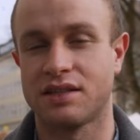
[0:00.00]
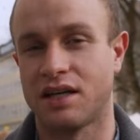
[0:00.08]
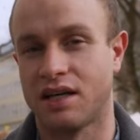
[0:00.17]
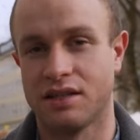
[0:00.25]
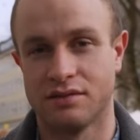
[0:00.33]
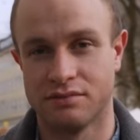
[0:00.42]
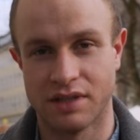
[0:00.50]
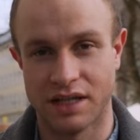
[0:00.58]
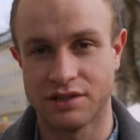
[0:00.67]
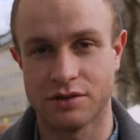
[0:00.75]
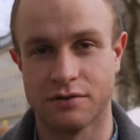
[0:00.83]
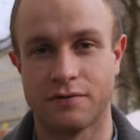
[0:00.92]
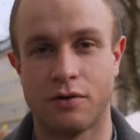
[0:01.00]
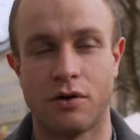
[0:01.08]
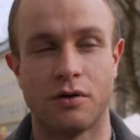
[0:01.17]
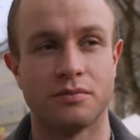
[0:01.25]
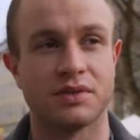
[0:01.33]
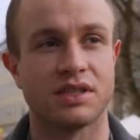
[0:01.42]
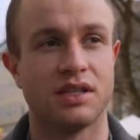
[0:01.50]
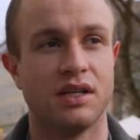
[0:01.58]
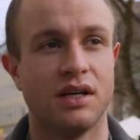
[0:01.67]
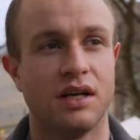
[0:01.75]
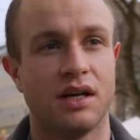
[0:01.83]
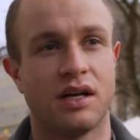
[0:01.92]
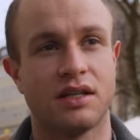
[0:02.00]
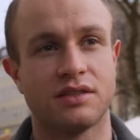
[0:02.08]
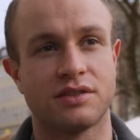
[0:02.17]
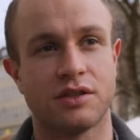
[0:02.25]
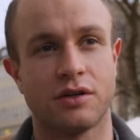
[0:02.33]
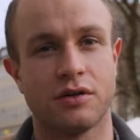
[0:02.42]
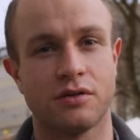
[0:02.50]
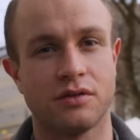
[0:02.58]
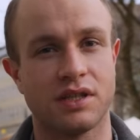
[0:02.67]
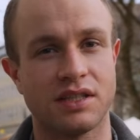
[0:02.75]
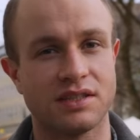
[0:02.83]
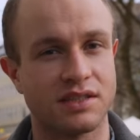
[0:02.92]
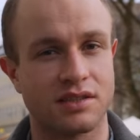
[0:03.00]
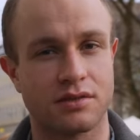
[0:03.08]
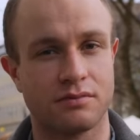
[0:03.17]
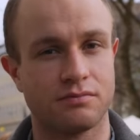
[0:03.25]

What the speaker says: that NATO forms. And so there's this